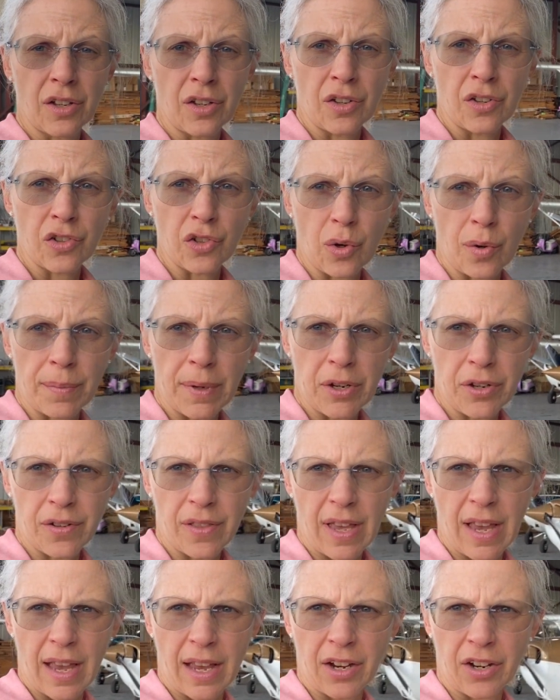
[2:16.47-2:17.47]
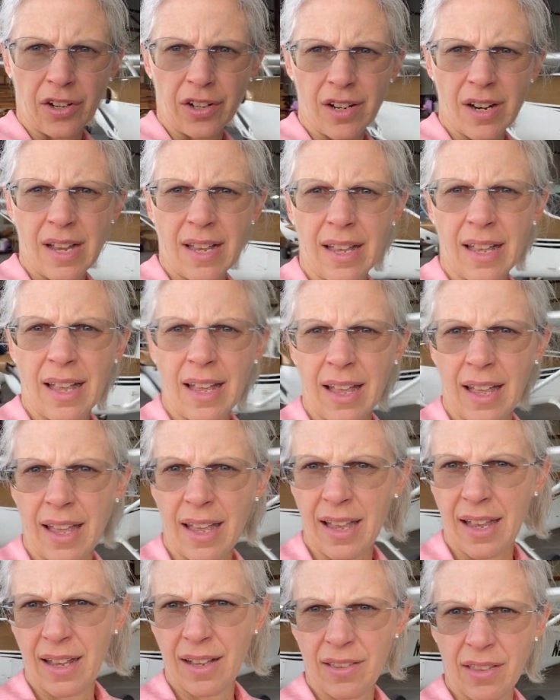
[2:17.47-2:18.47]
So I'm here at the hangar,
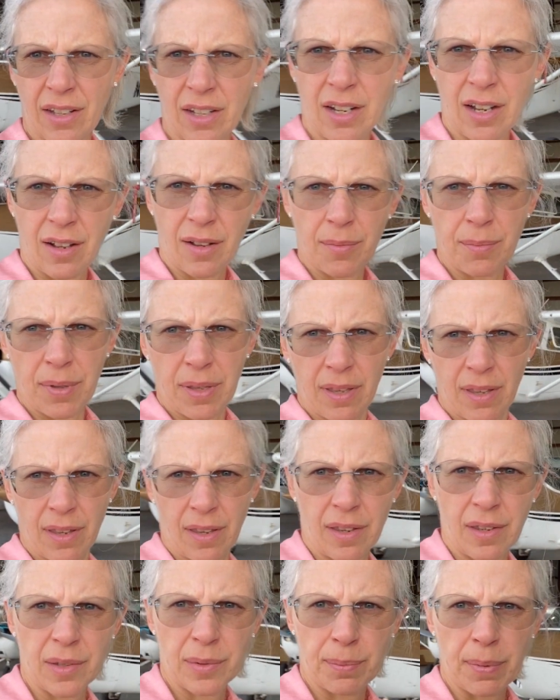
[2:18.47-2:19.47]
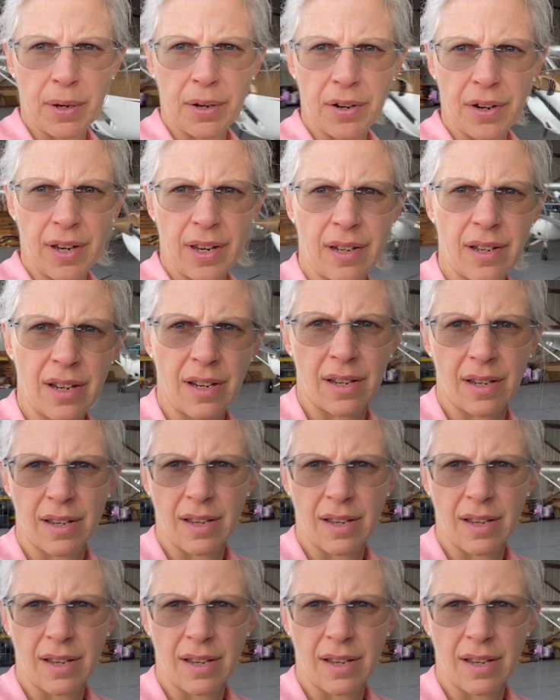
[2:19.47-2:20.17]
and the cub is buried